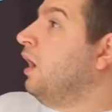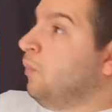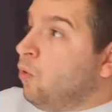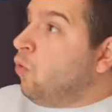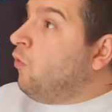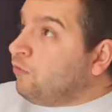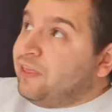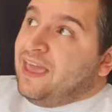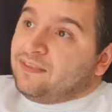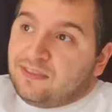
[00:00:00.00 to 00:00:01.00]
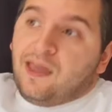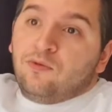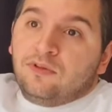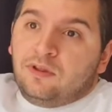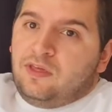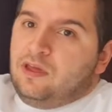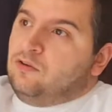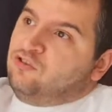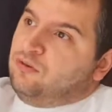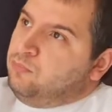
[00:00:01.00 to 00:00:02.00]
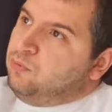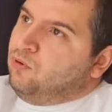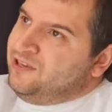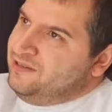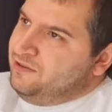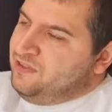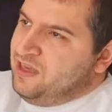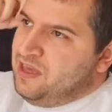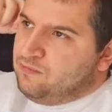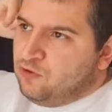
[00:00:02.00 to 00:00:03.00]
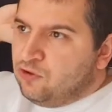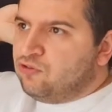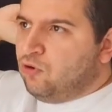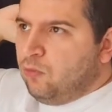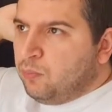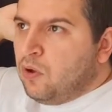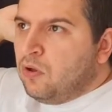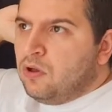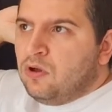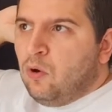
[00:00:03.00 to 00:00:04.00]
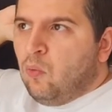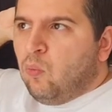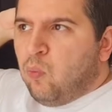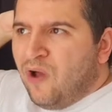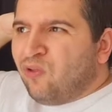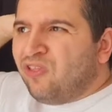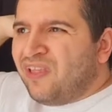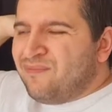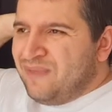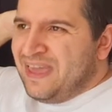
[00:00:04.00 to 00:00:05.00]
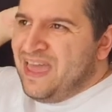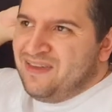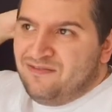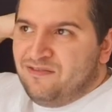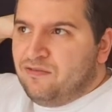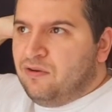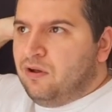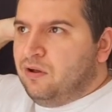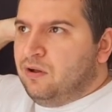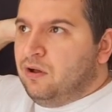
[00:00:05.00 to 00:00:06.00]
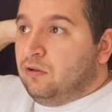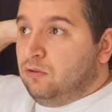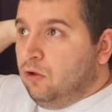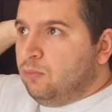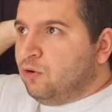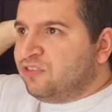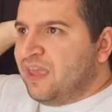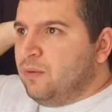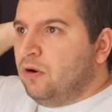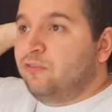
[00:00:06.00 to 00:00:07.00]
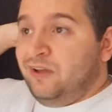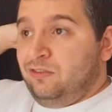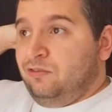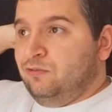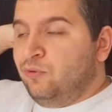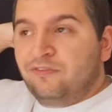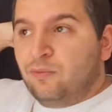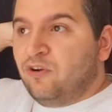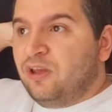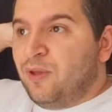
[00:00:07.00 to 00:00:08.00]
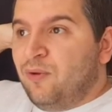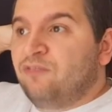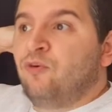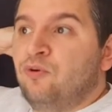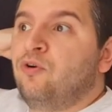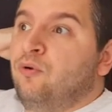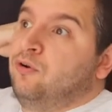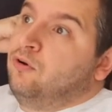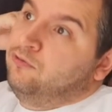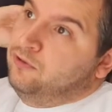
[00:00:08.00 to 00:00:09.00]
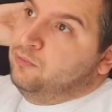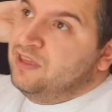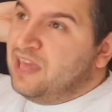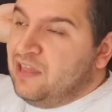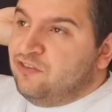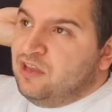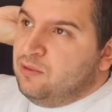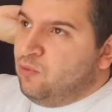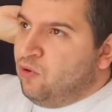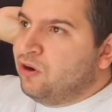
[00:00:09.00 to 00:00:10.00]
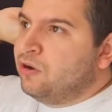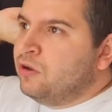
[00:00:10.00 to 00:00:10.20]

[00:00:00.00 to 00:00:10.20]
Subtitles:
I will hopefully get down to there at some point. The new job will let me get a lot more time off. I don't have to worry about a phone going off at the weekends anymore.